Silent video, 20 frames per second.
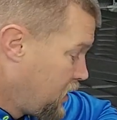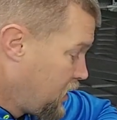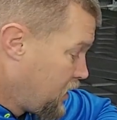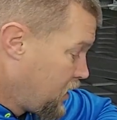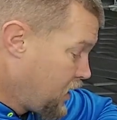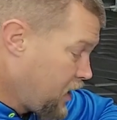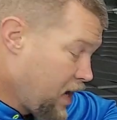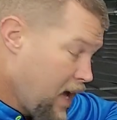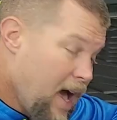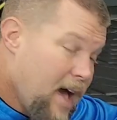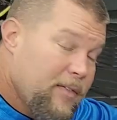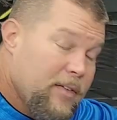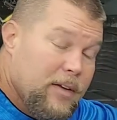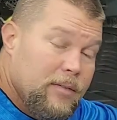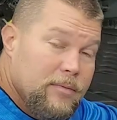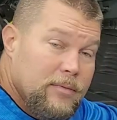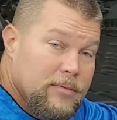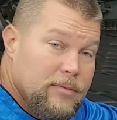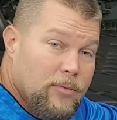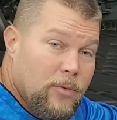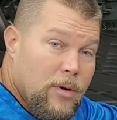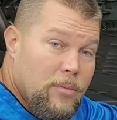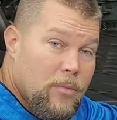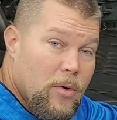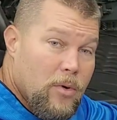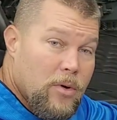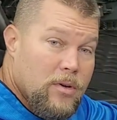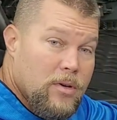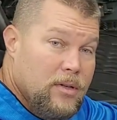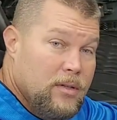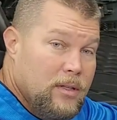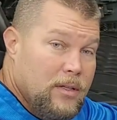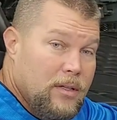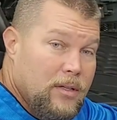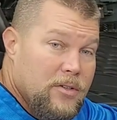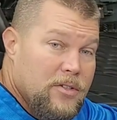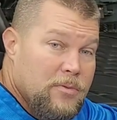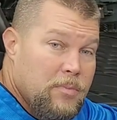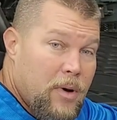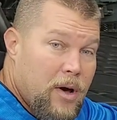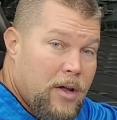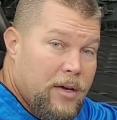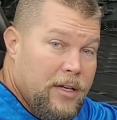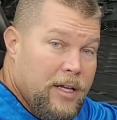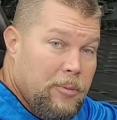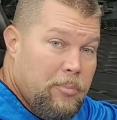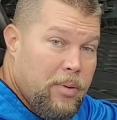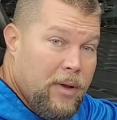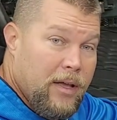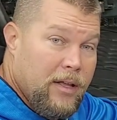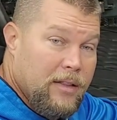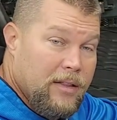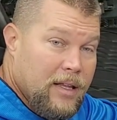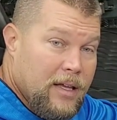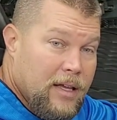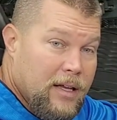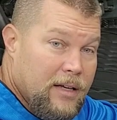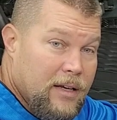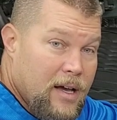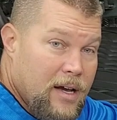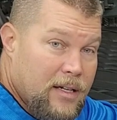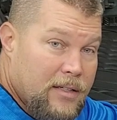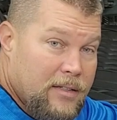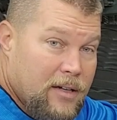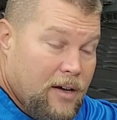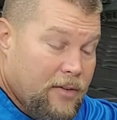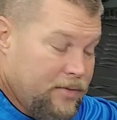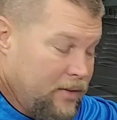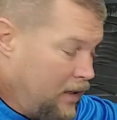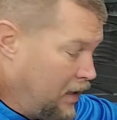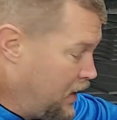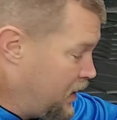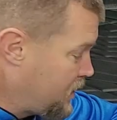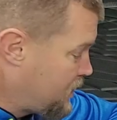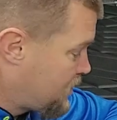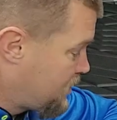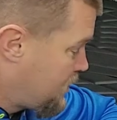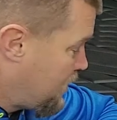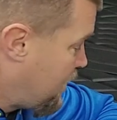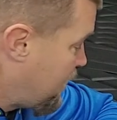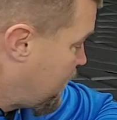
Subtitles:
there you have it. One more little small nitpicking thing knocked off the list.